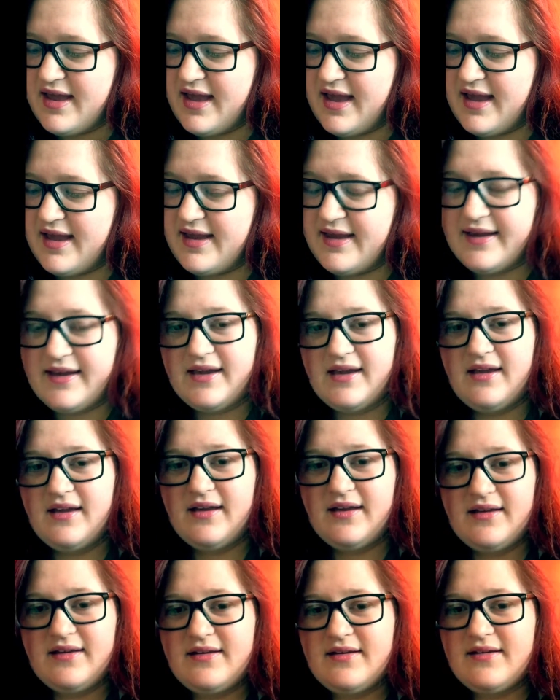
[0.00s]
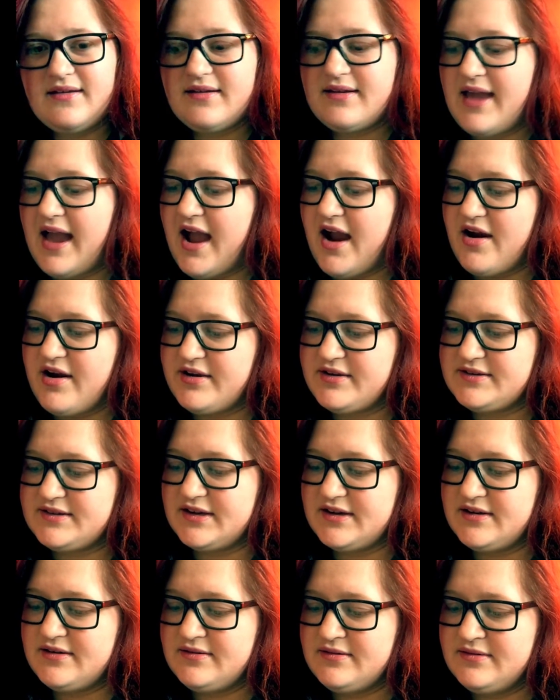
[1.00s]
a
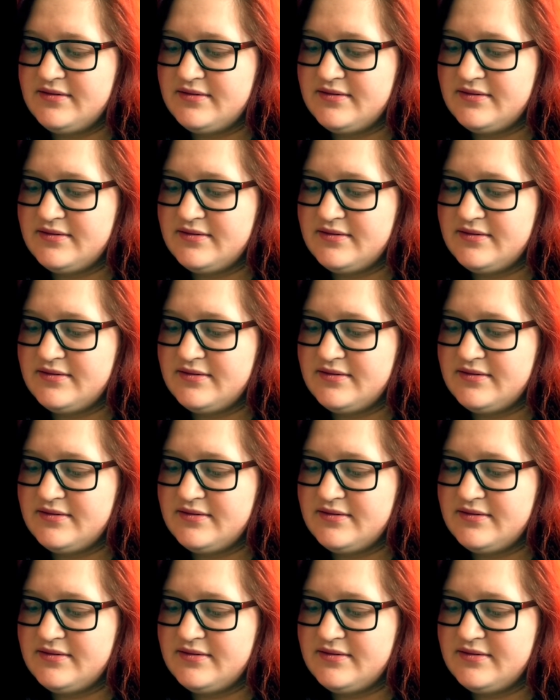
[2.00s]
character,